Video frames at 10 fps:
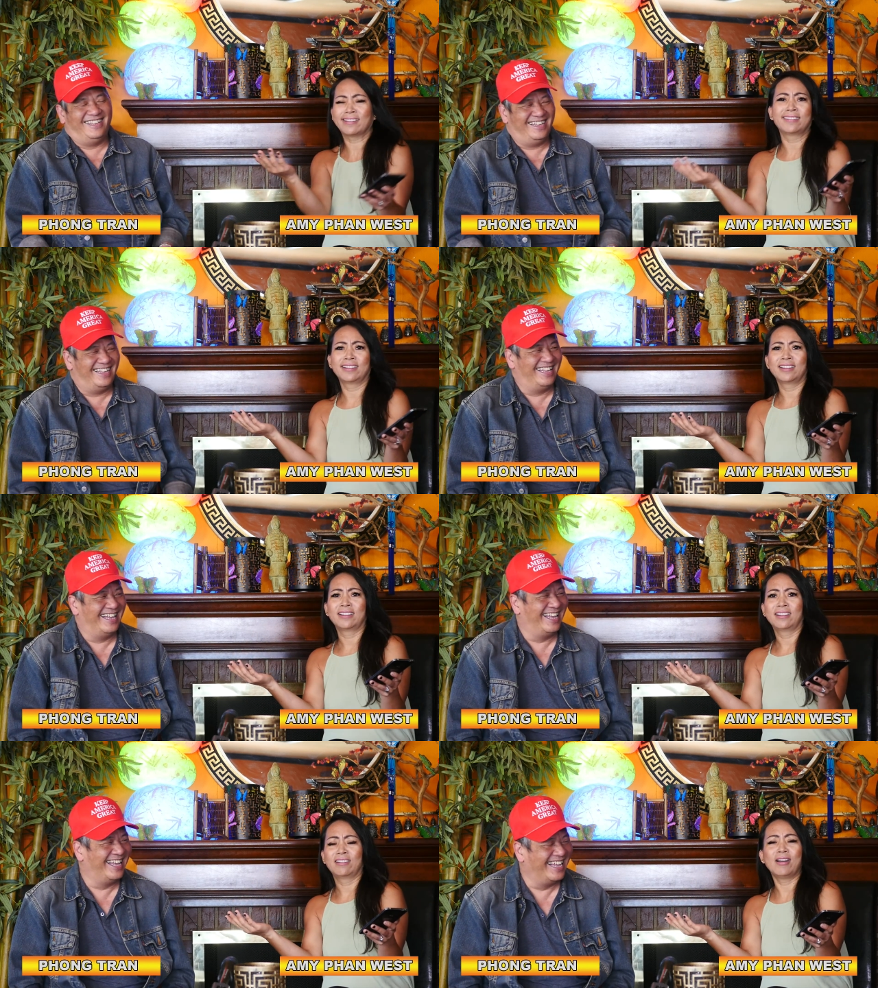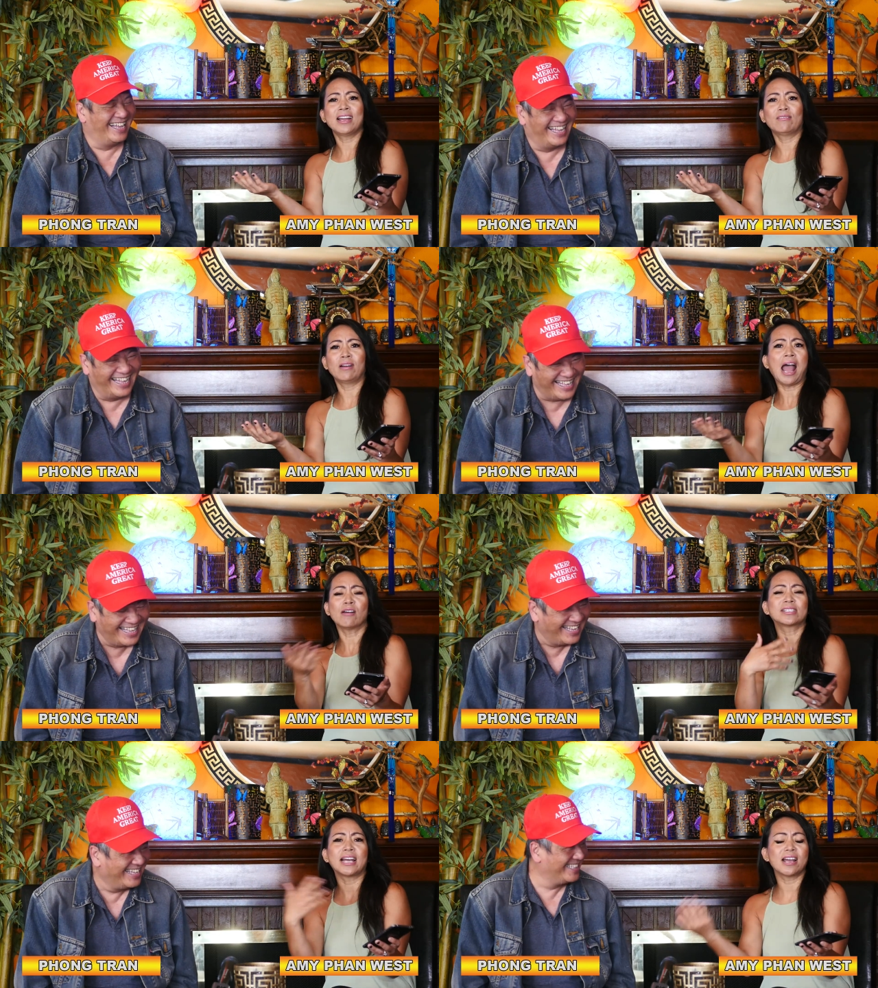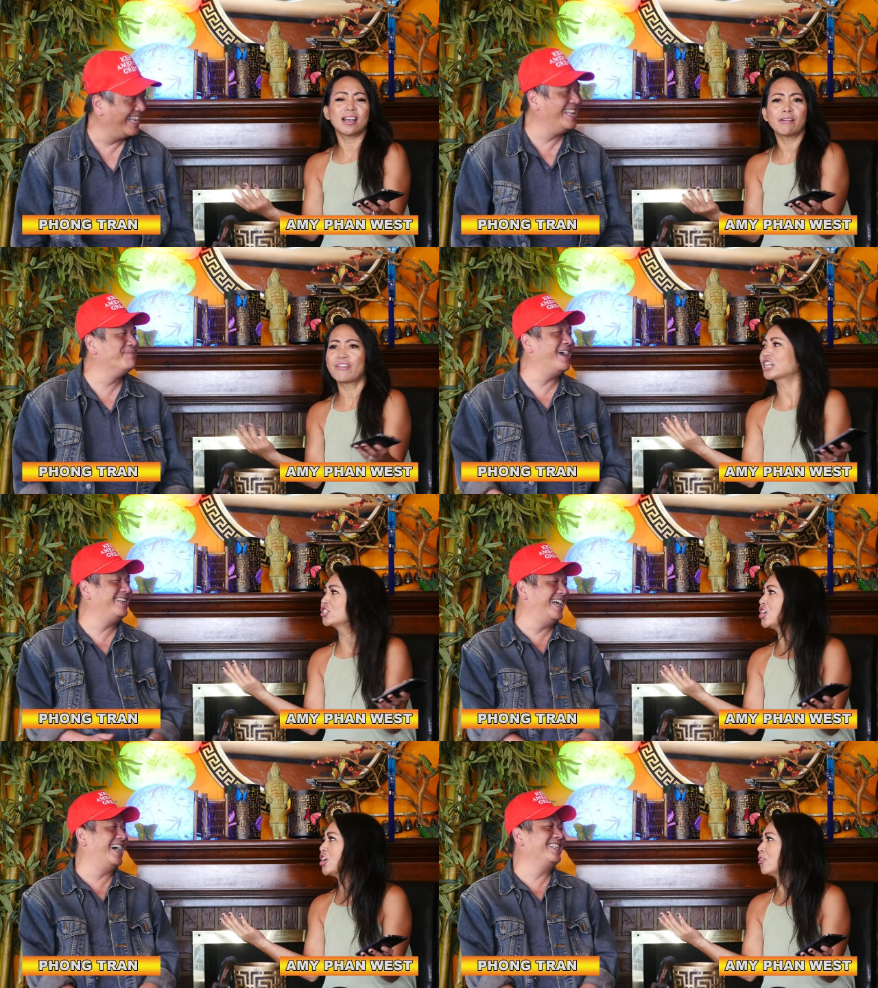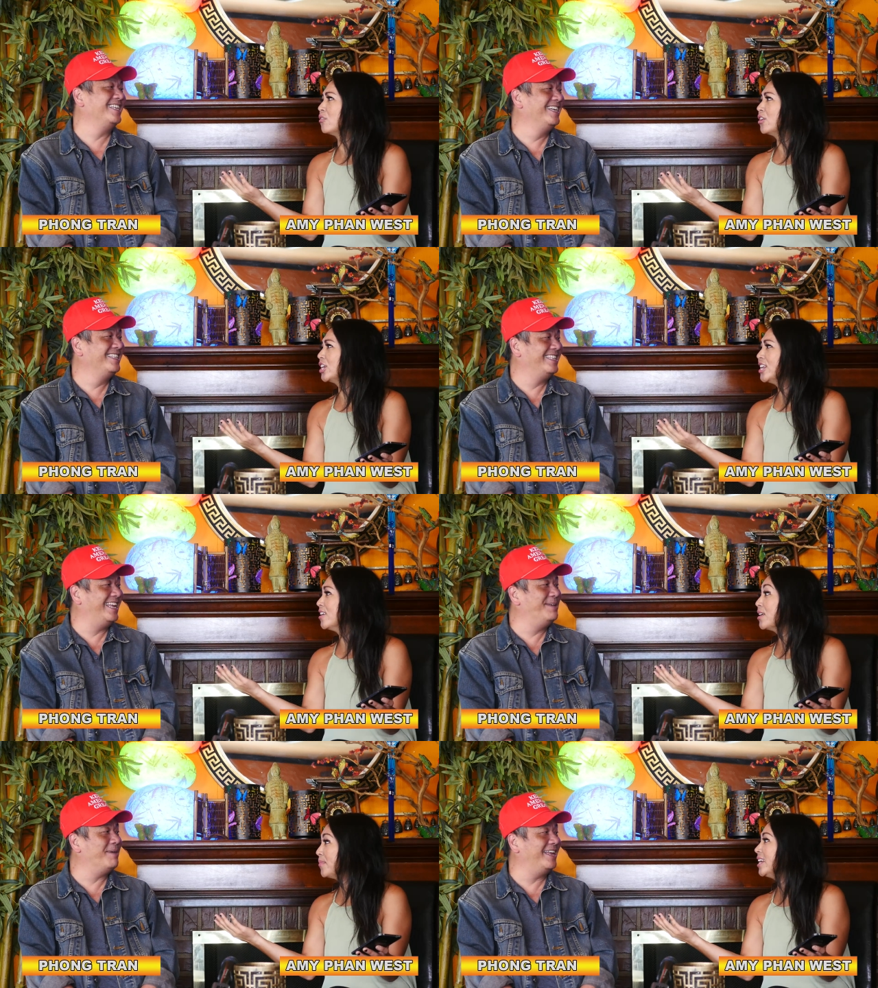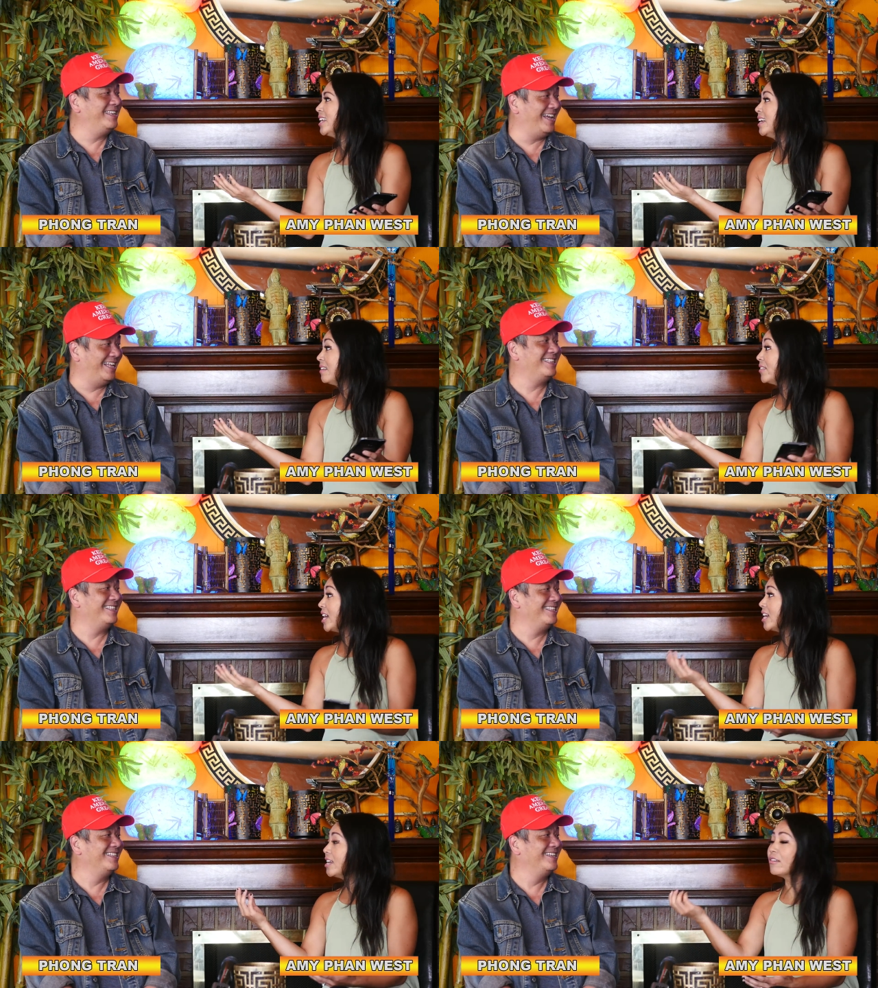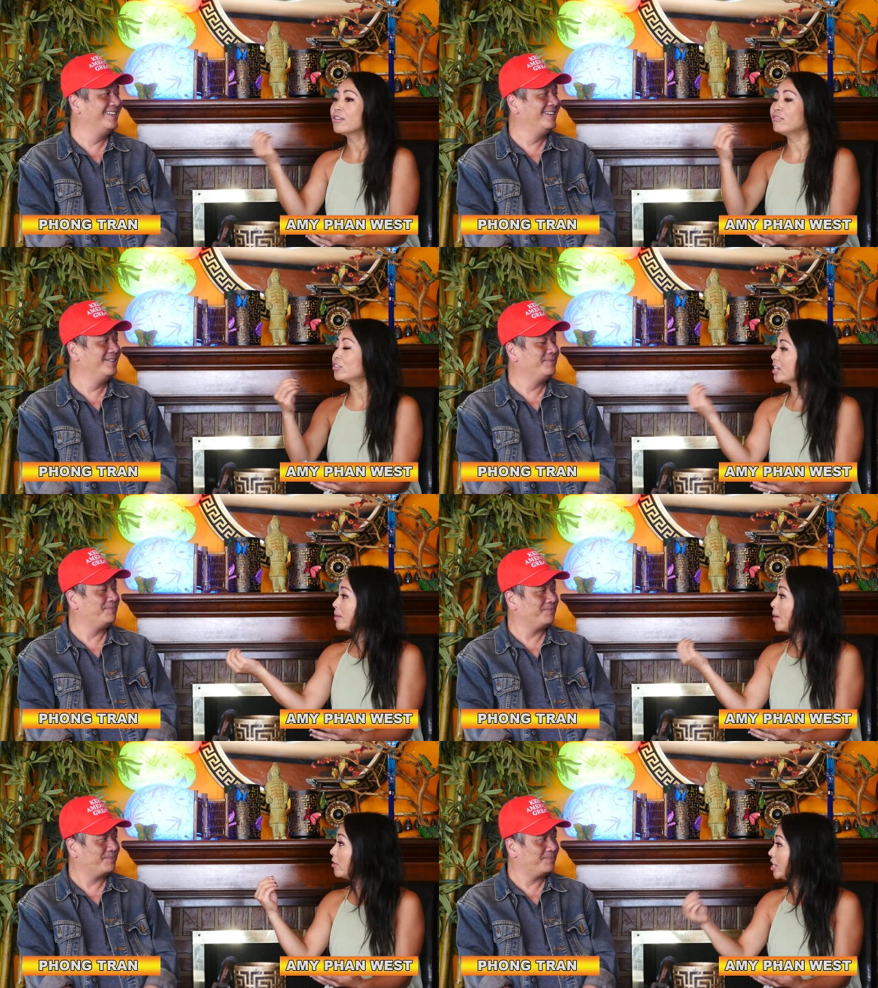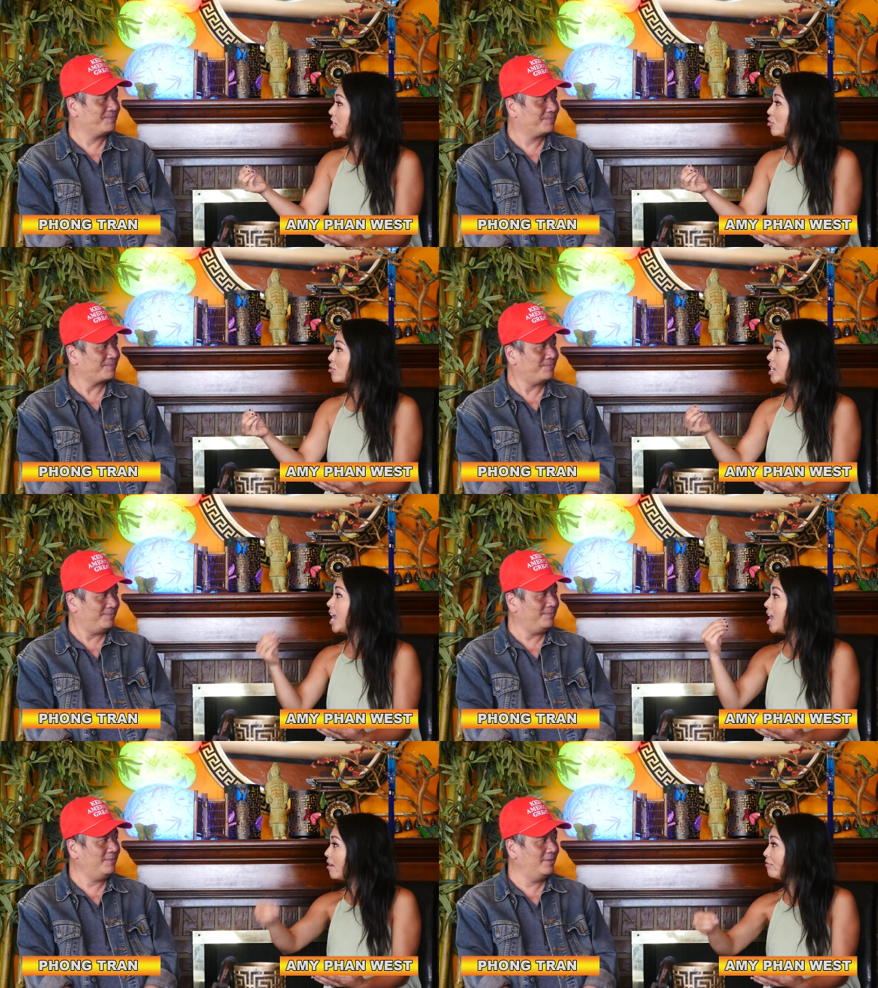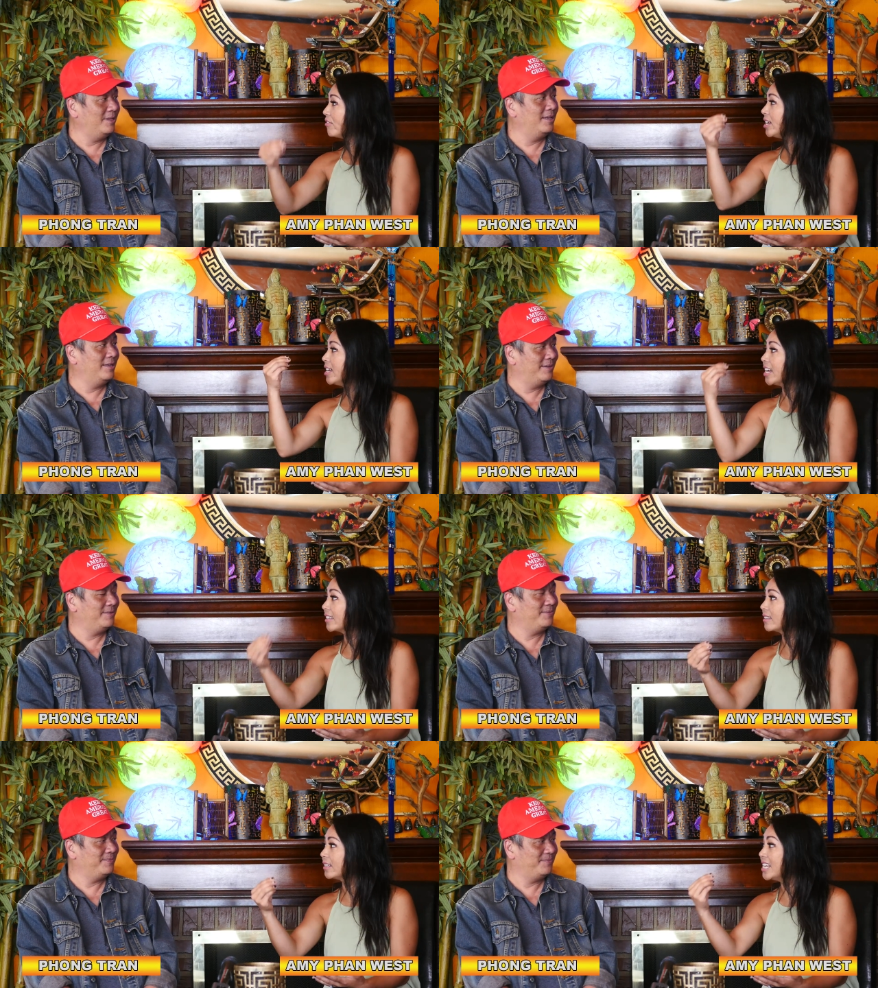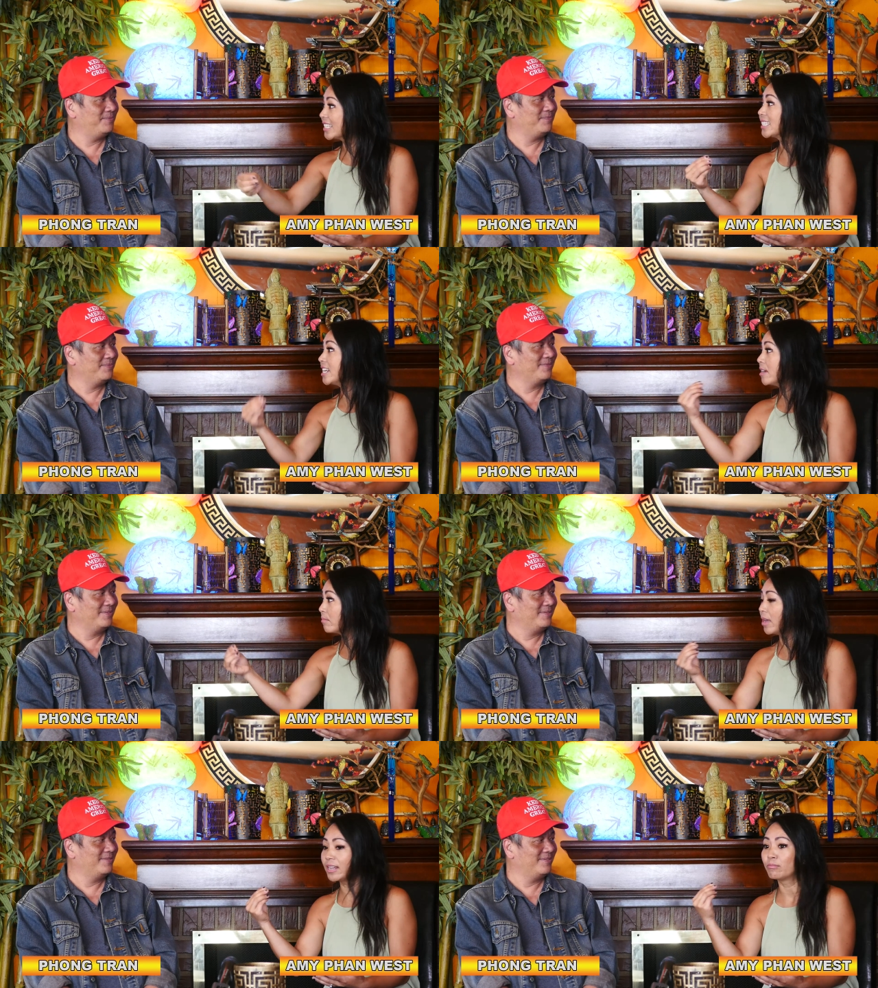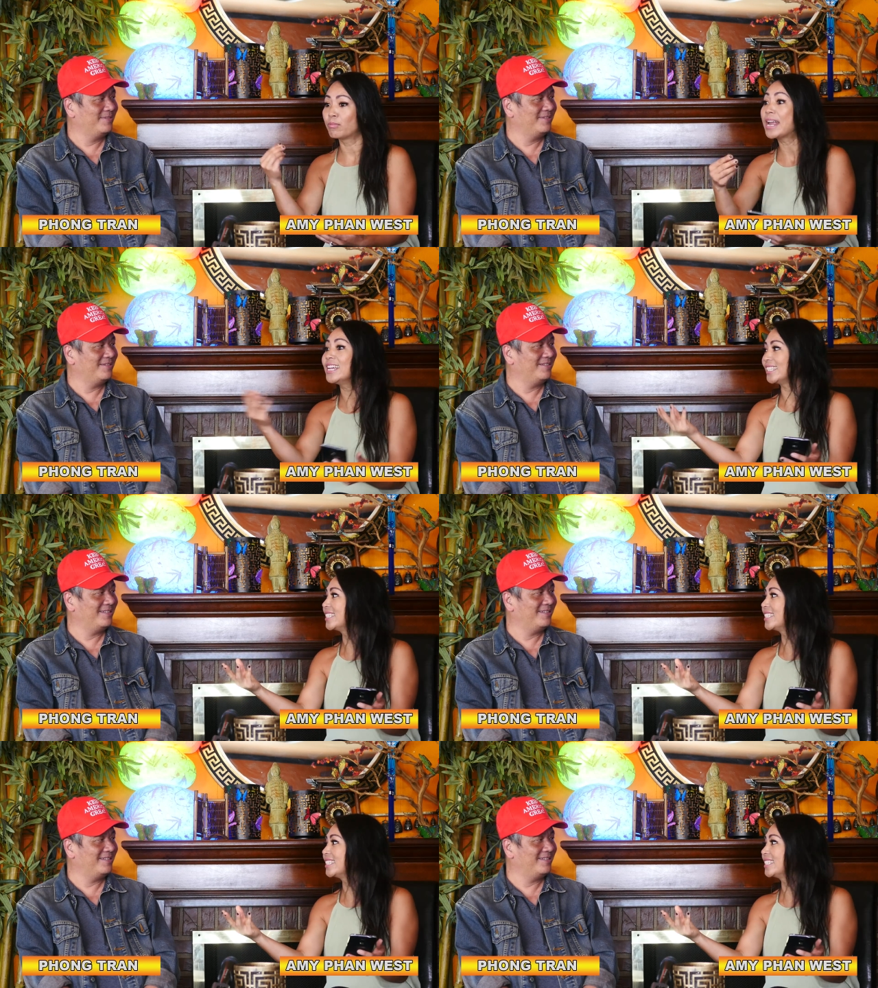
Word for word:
Speaker 1: How's that affect you? That. You know what I mean? That. Yeah. If, if, you think about in history, every yeah. ethnicity and, and race